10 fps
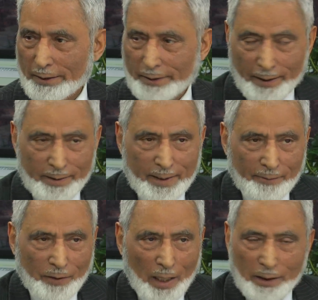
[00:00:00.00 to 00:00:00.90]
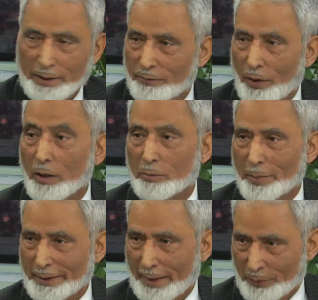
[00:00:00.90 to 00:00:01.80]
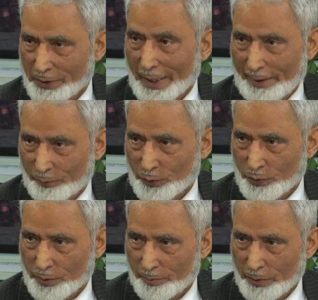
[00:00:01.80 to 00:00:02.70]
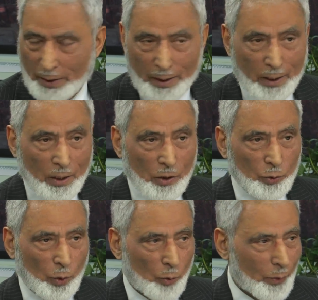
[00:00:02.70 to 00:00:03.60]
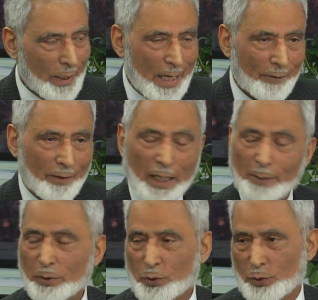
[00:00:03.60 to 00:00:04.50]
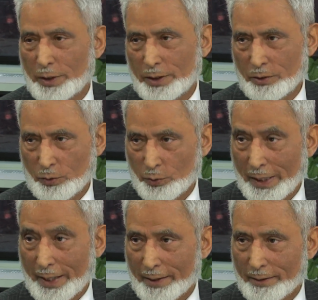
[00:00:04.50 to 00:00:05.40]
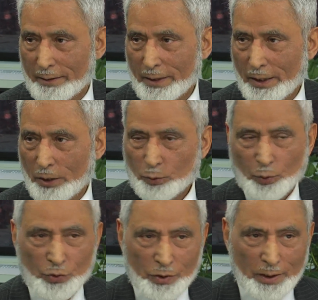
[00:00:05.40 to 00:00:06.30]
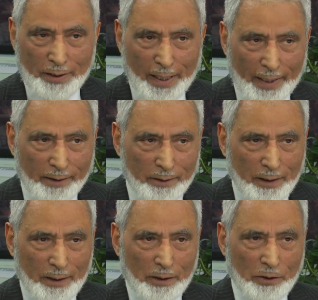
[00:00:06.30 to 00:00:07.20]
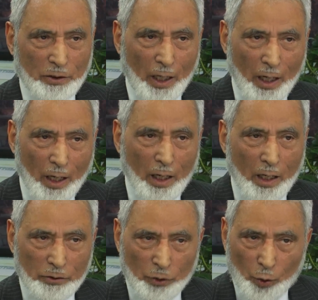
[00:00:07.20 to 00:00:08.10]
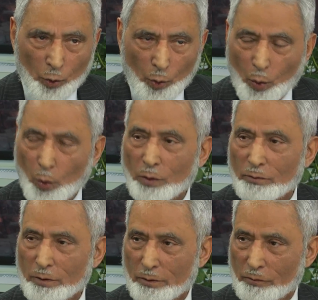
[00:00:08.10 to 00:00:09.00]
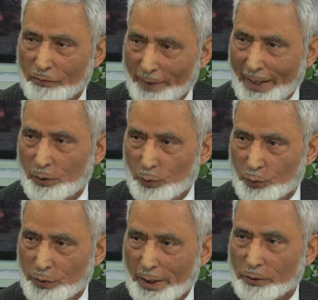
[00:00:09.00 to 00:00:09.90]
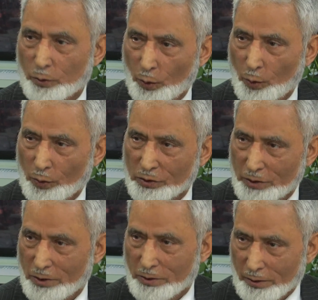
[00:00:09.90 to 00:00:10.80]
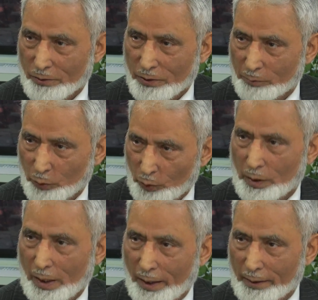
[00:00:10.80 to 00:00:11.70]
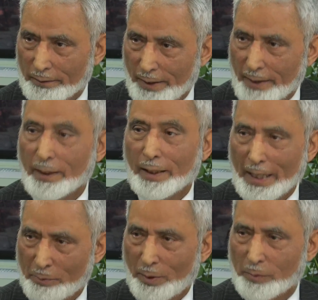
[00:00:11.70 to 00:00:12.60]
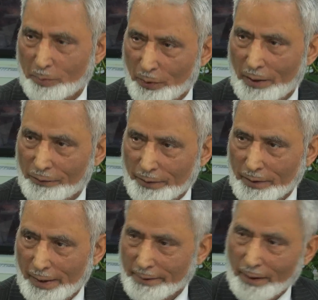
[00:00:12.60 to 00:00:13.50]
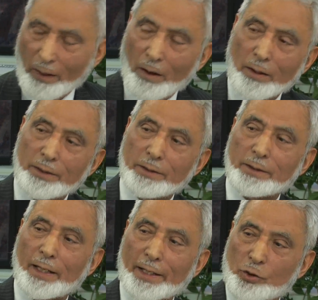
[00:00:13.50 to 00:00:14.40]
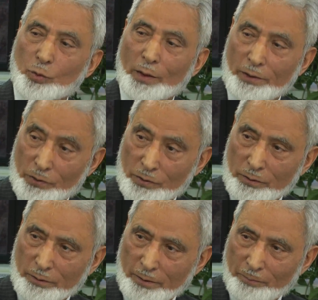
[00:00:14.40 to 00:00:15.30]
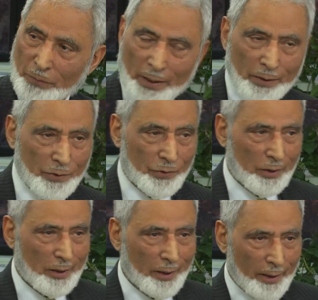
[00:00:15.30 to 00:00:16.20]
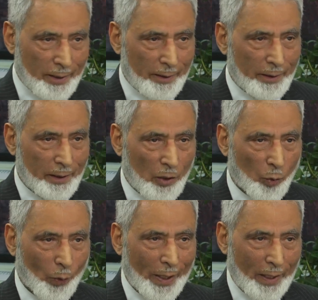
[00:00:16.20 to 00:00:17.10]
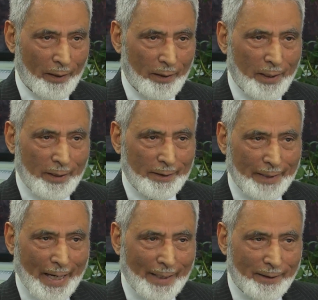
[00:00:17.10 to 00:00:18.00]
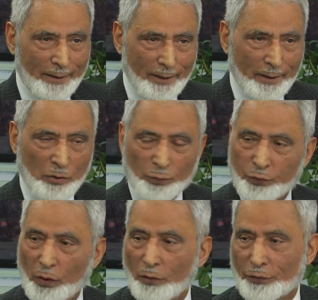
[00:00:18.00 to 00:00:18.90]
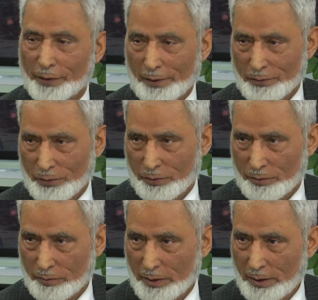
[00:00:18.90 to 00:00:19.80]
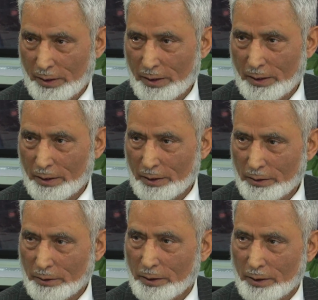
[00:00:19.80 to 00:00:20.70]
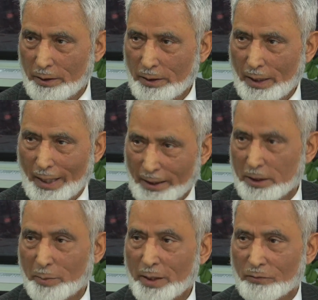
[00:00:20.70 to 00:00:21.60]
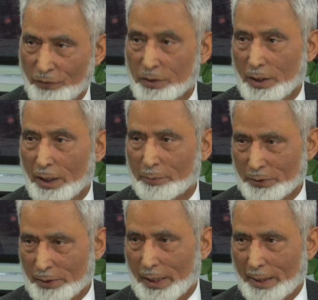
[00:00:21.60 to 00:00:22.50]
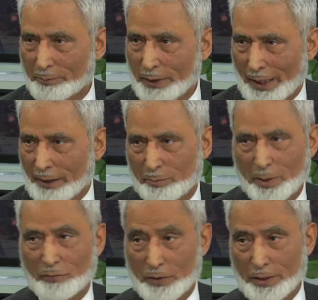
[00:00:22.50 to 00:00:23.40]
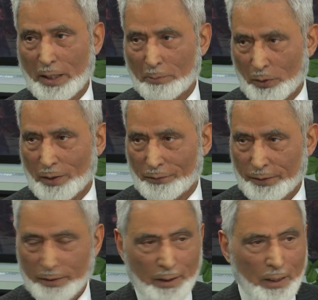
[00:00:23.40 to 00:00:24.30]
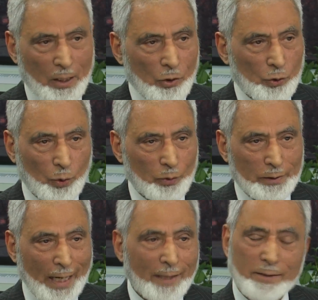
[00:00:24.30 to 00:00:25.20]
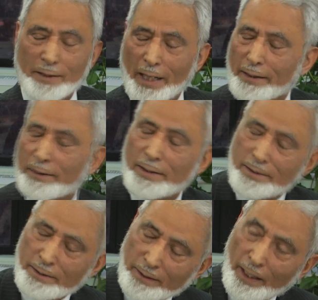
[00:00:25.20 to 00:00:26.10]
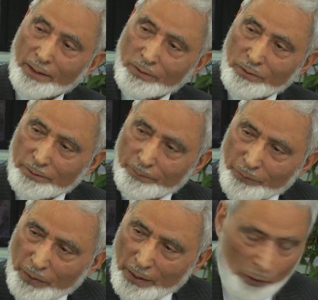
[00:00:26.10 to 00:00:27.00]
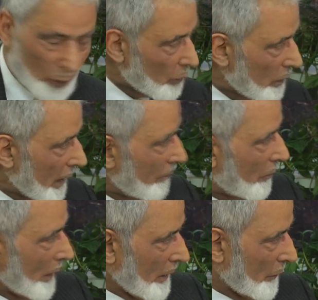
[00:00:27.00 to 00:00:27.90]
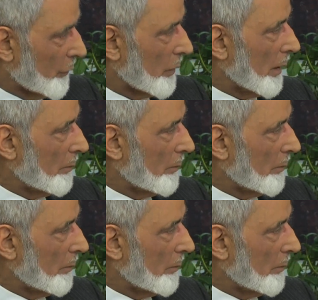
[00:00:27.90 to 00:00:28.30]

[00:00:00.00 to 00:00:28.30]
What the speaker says: Things have not evolved by themselves. So we have an opportunity today to see that the core values and the core teachings of the Quran and the life of the Prophet and the long intellectual history is geared in a way that it fulfills the ultimate vision of Islam, the ultimate vision of Prophet. So that's not an easy task. You gave a wonderful,